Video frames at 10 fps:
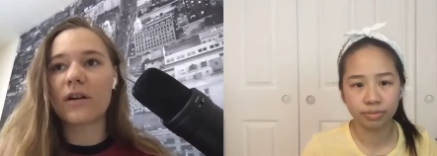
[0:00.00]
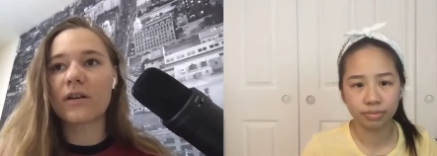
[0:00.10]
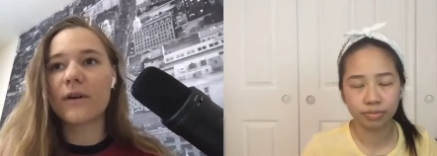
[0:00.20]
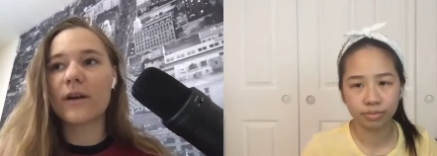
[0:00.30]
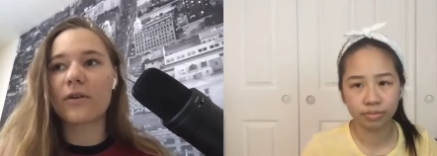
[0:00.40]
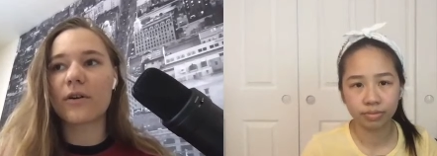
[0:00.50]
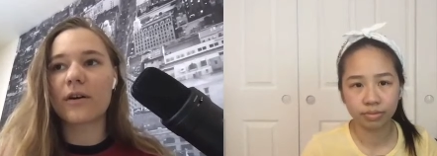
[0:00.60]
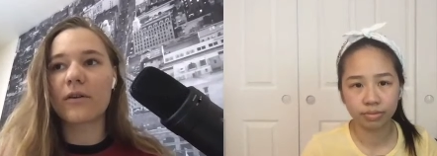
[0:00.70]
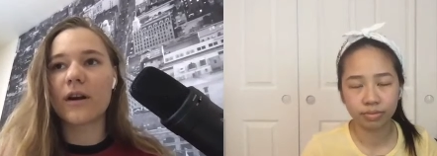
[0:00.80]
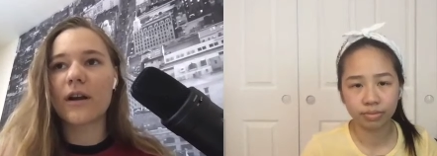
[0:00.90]
Speaker 1: quit or
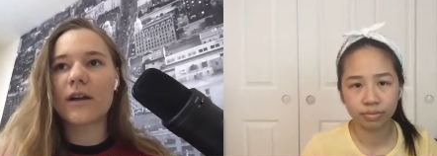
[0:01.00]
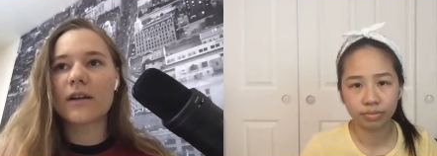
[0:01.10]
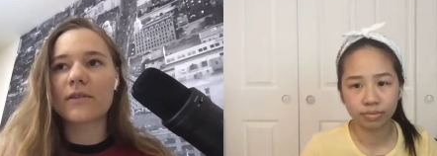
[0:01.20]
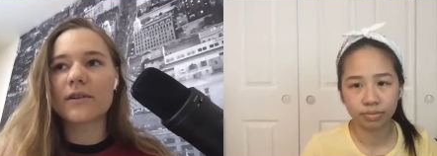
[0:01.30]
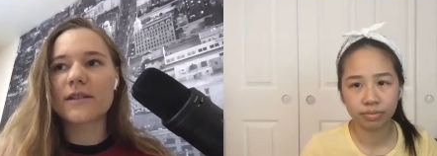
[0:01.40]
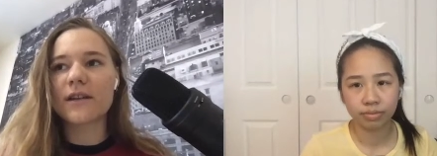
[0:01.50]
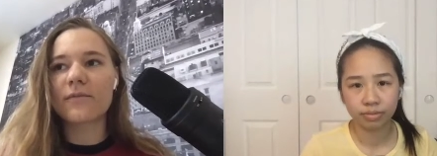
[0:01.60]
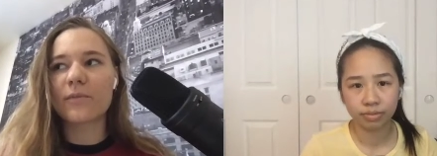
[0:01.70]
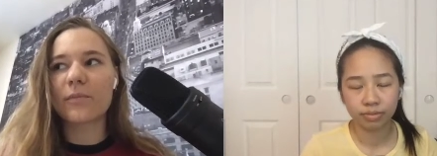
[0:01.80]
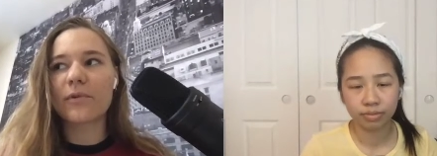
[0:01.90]
or or sink from
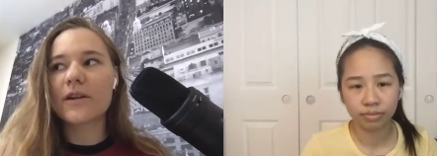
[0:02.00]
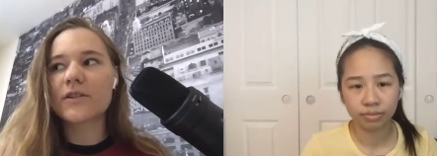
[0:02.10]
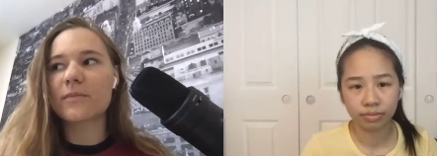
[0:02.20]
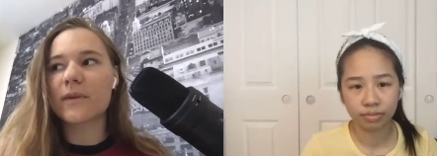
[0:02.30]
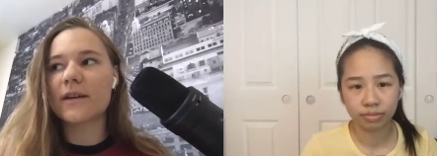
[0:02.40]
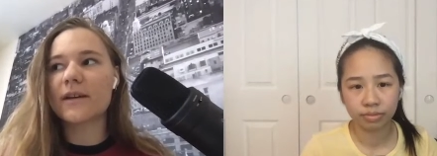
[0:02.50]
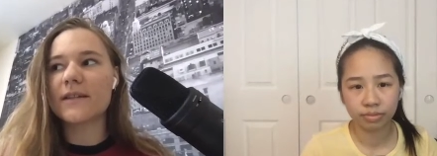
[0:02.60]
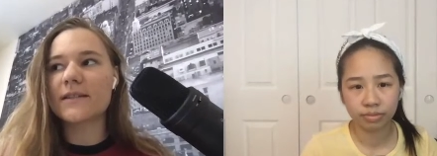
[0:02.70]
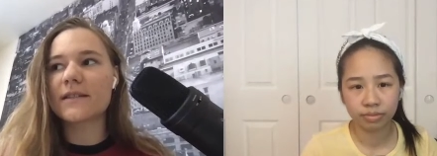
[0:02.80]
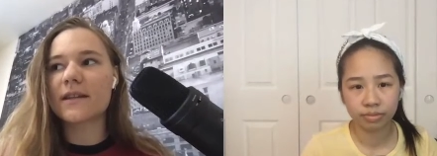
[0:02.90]
the pressure
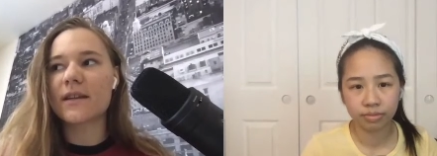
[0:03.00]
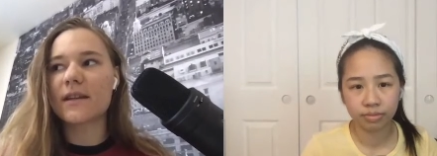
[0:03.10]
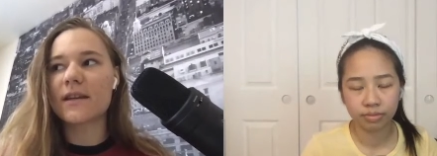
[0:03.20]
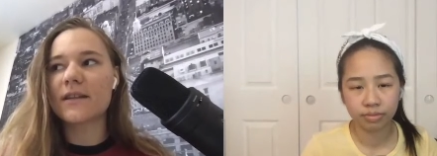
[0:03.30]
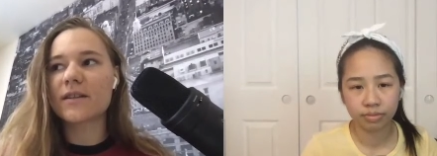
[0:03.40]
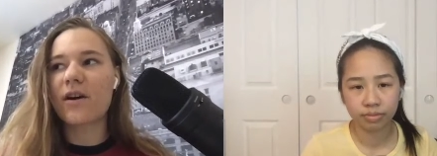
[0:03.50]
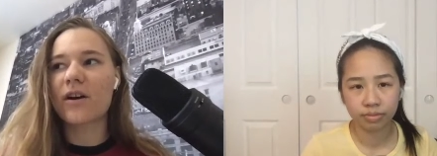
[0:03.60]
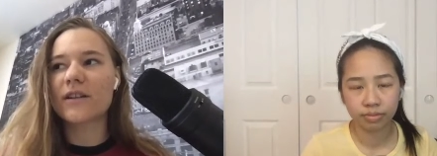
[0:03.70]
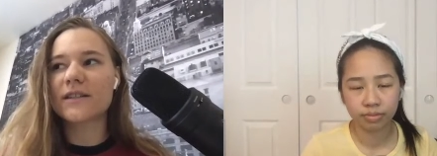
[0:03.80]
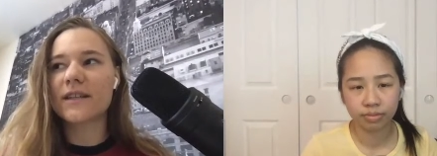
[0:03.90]
because it's hard
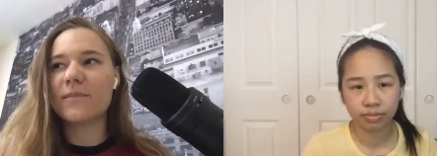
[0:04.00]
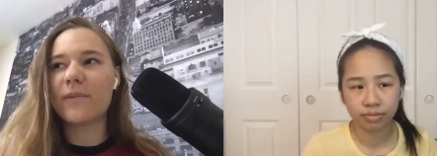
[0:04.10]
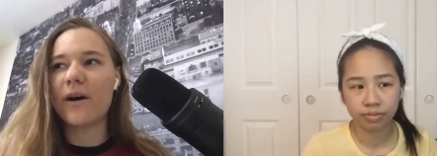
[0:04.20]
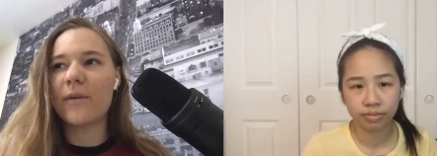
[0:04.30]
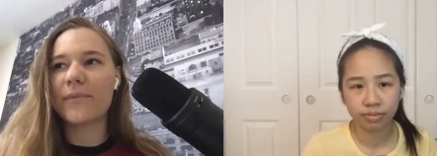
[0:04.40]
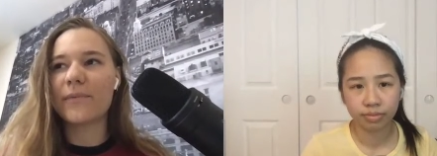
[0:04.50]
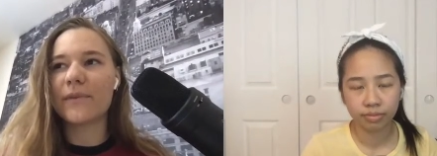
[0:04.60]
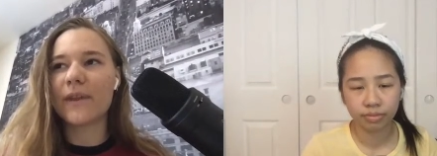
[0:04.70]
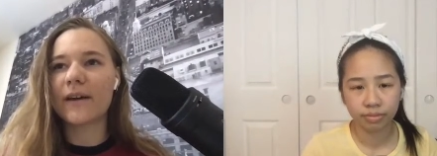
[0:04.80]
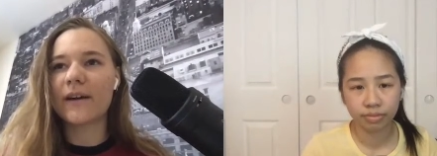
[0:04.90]
to keep up
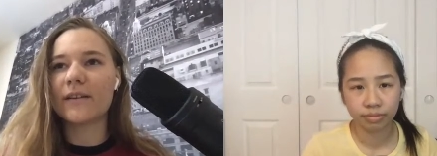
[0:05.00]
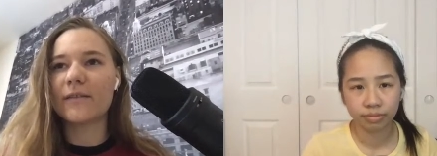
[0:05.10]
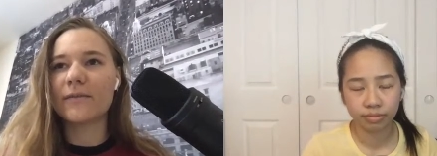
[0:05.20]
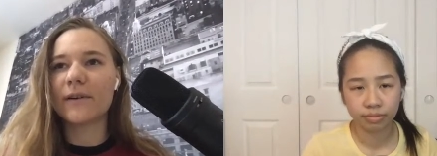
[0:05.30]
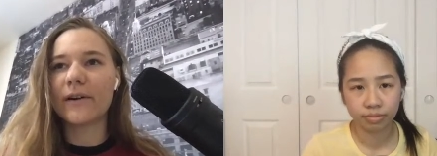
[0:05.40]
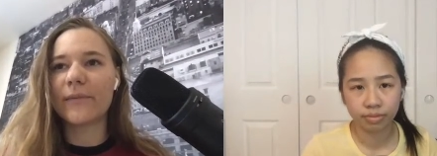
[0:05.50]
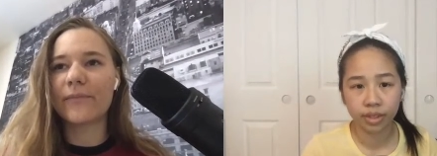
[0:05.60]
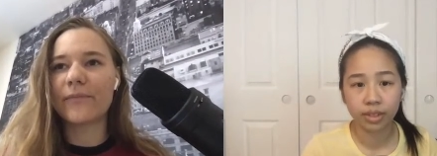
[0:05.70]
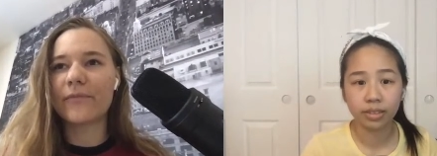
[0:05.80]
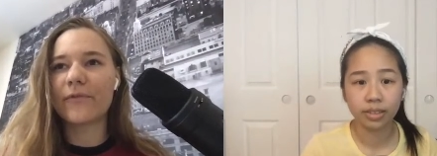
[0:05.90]
that kind of um,
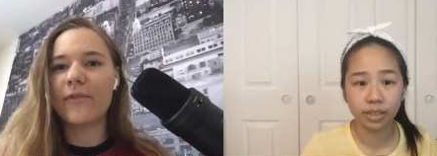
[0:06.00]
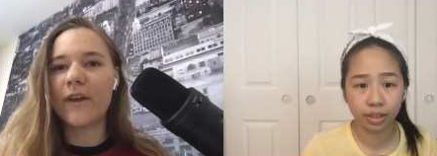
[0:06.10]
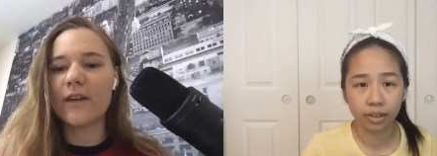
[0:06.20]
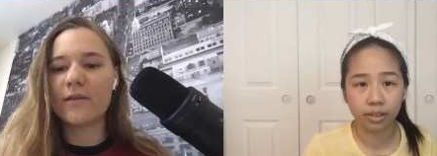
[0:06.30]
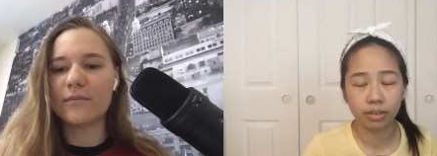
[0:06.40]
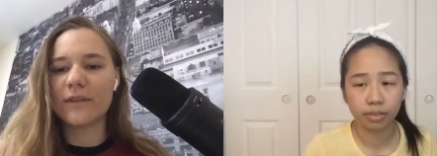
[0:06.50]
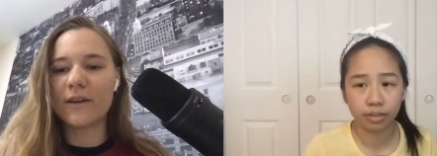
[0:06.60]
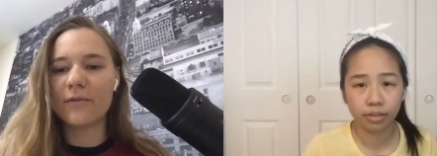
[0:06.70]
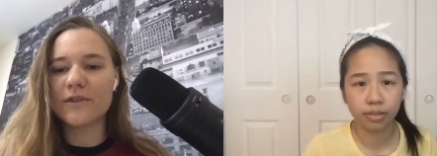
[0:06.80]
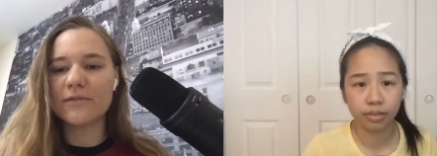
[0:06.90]
thing. Yeah. Like
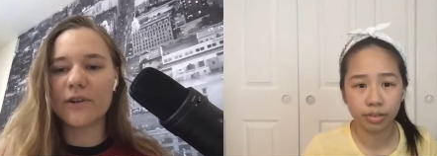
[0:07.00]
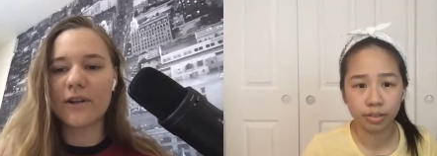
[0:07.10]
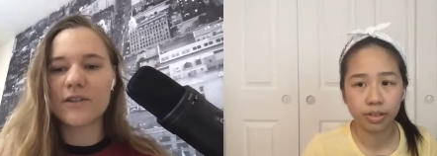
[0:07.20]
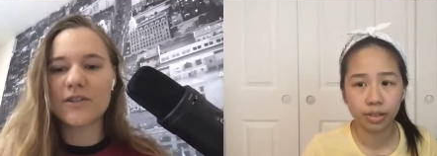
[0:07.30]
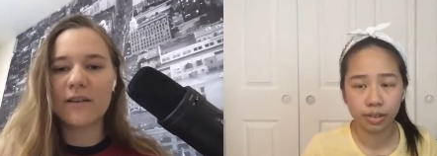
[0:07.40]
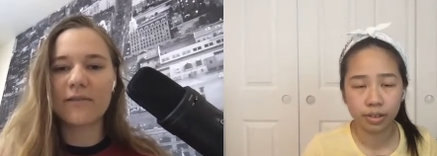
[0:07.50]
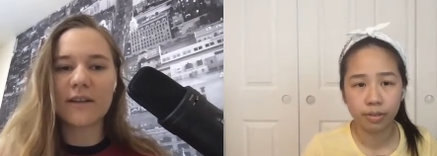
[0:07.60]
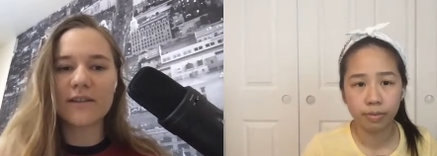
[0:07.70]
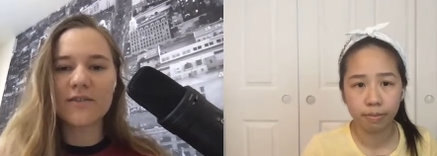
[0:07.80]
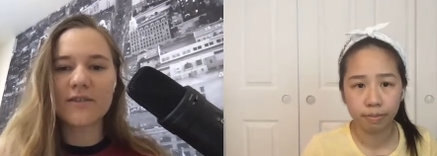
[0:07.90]
once you've already achieved it at
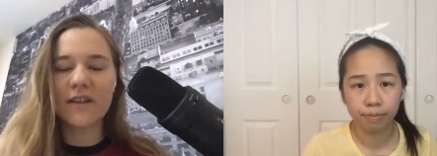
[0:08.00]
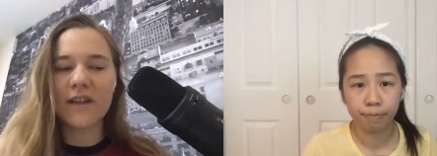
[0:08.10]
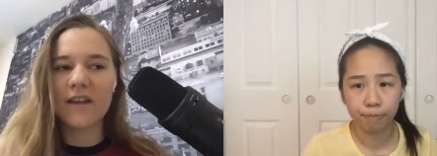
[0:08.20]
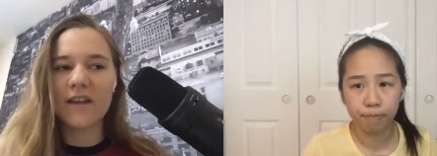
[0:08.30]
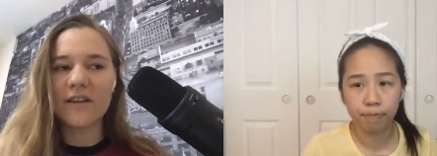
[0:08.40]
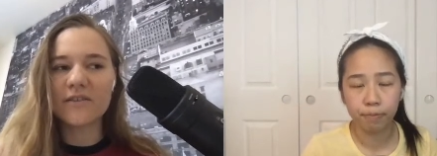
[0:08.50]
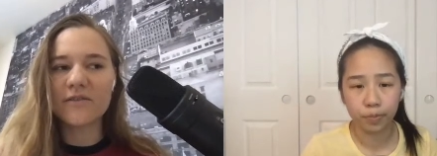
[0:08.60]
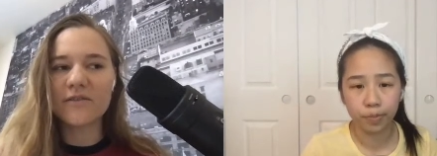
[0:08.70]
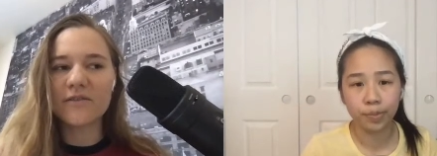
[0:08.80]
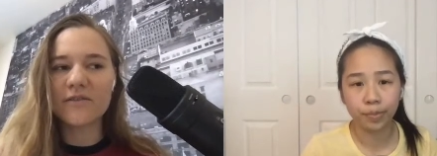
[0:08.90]
such a young age.
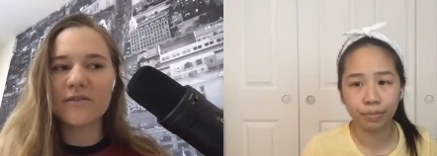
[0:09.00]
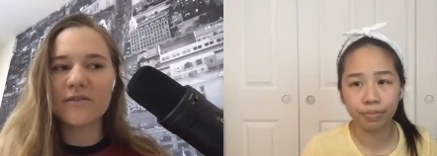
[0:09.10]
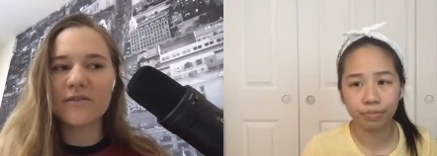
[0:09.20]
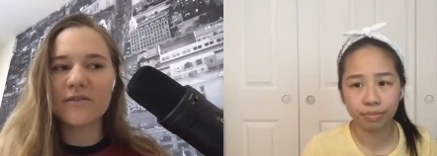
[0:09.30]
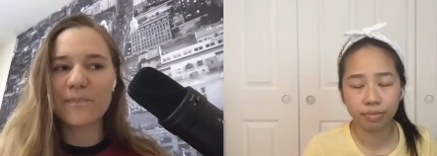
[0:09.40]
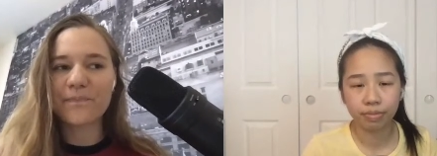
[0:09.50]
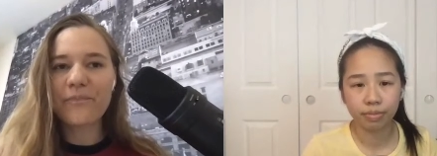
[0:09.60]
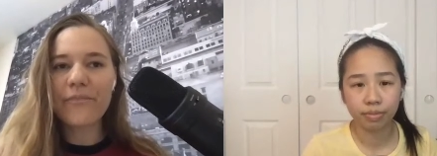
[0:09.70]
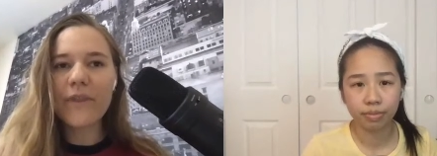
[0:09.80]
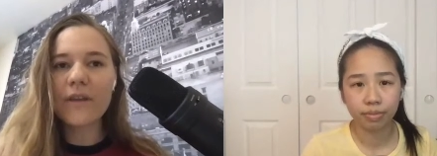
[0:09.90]
Mm-hmm.
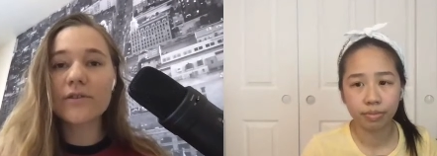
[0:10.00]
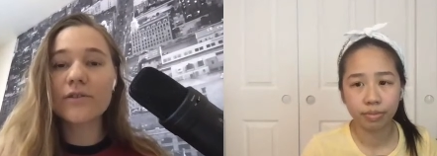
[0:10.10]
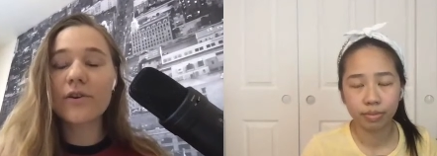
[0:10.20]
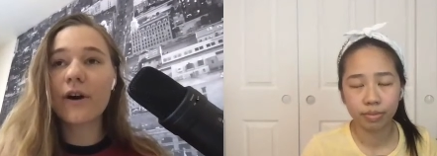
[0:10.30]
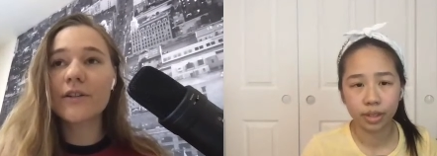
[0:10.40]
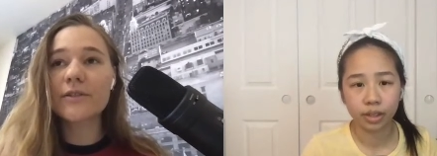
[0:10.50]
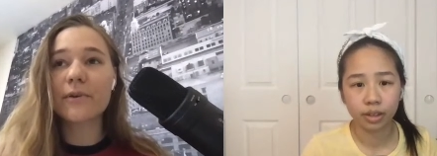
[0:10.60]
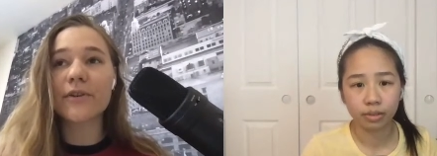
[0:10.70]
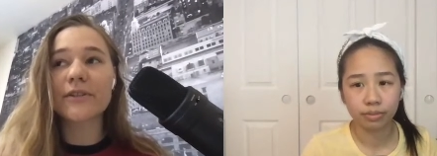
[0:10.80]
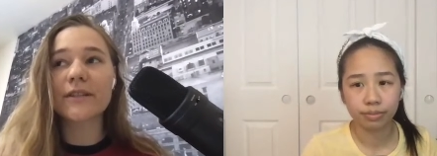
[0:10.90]
So I just yeah.
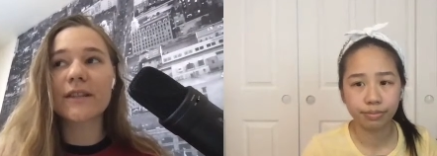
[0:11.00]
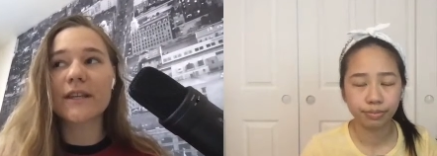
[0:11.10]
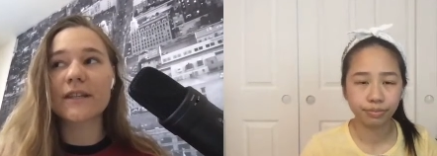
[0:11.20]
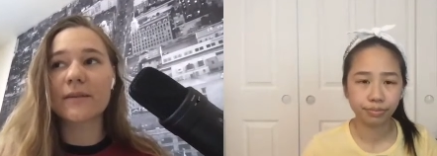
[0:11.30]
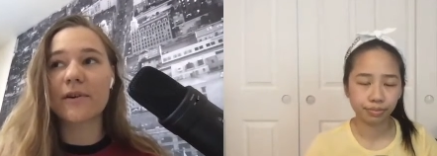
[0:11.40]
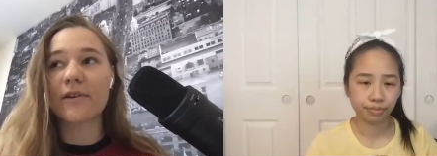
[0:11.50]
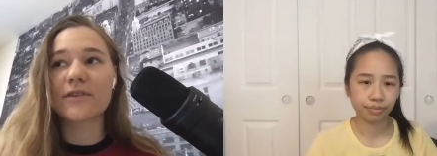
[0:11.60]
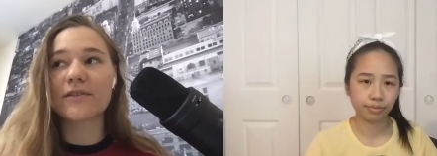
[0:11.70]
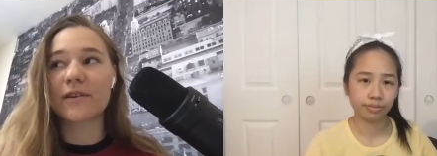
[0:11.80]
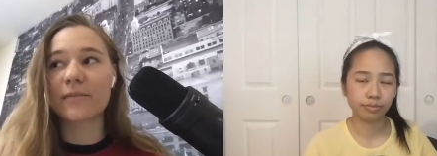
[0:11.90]
personally think that
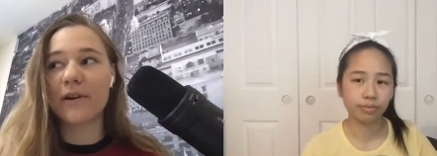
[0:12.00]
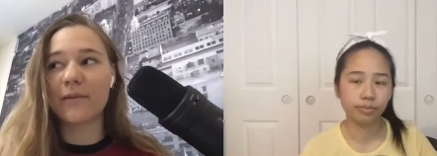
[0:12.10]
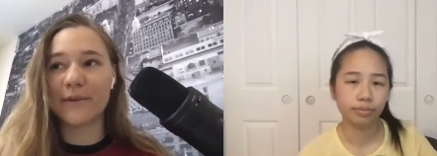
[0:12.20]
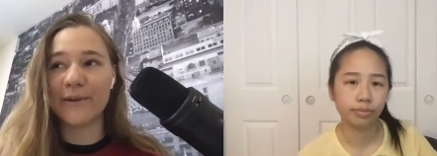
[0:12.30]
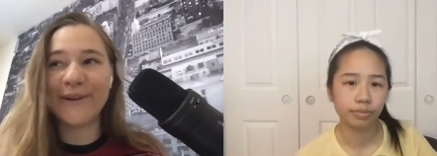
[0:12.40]
prodigies are a problem.